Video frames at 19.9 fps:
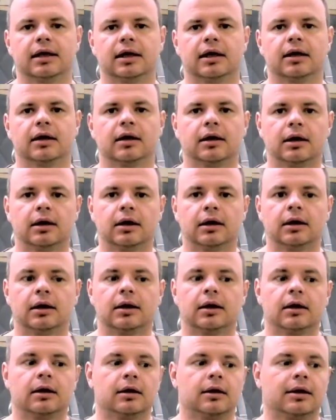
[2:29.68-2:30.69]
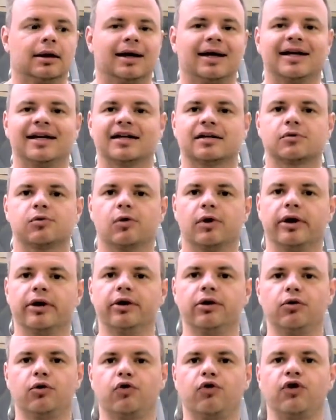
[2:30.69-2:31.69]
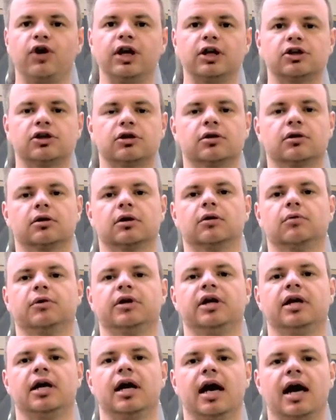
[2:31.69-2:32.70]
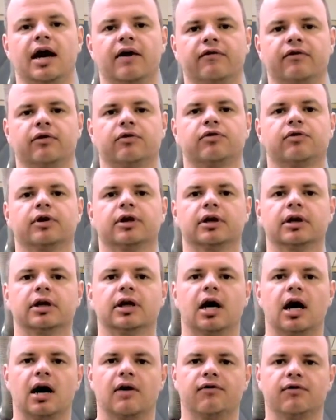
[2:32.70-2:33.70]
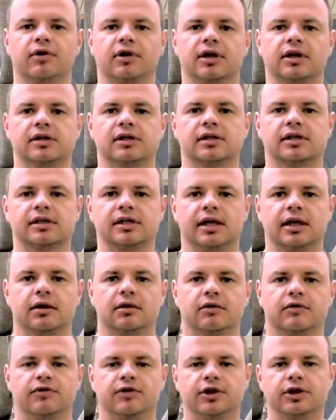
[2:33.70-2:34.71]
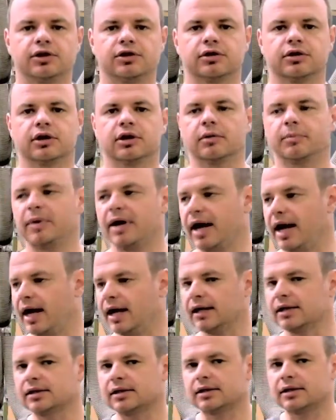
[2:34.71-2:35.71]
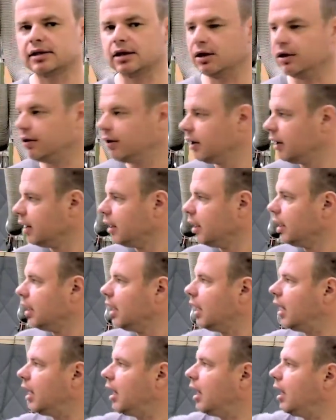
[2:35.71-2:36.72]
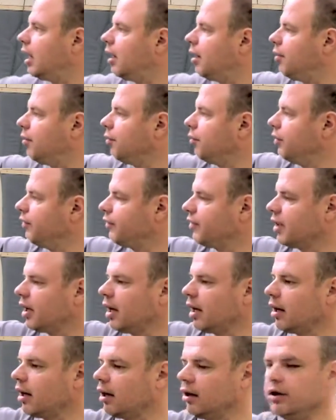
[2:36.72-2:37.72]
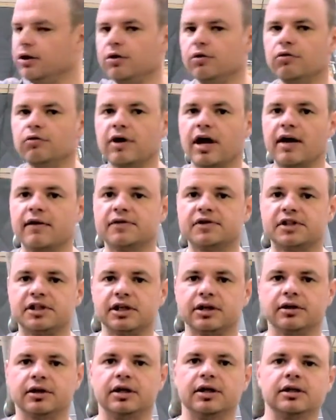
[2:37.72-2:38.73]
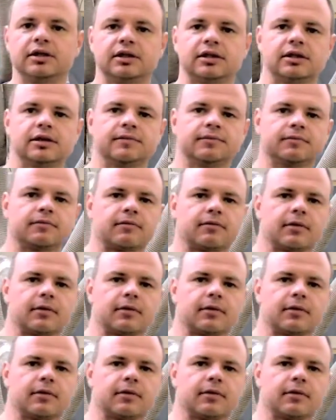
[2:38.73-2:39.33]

I guess 1 new feature that we haven't really offered as a standard feature in the past. So we've got our new Rev Series.